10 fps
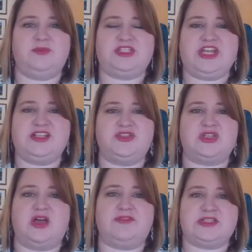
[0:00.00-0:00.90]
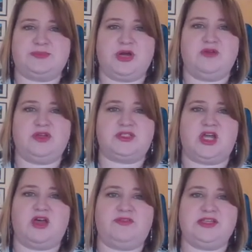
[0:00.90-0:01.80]
from the chancellor's office, the
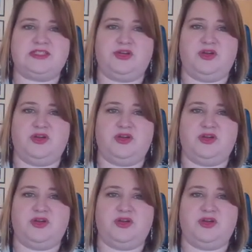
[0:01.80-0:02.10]
provost office,